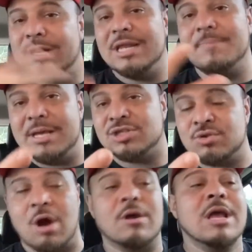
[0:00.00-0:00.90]
we need to be as
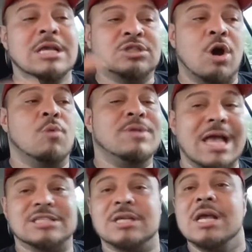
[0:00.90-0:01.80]
strong. So
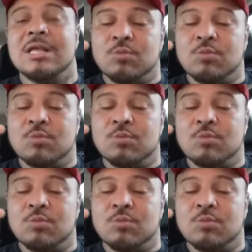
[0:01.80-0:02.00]
yes,